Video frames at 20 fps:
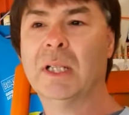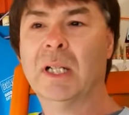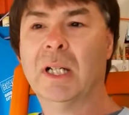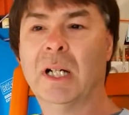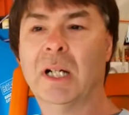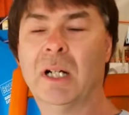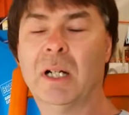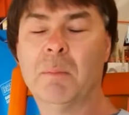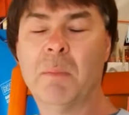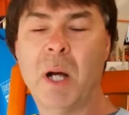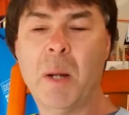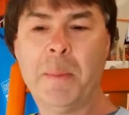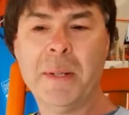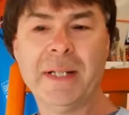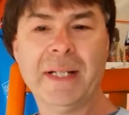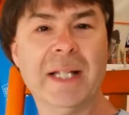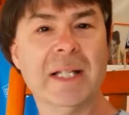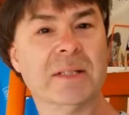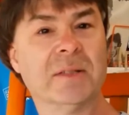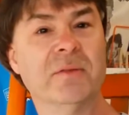I'm hoping to
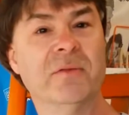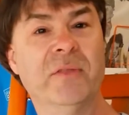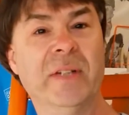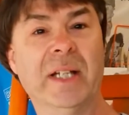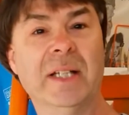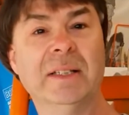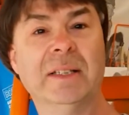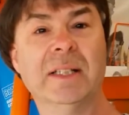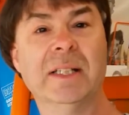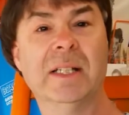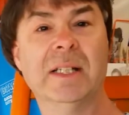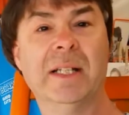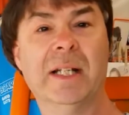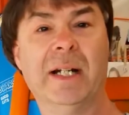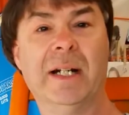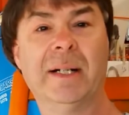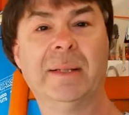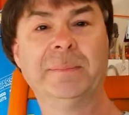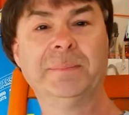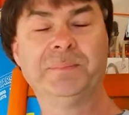get some vending in
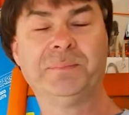there.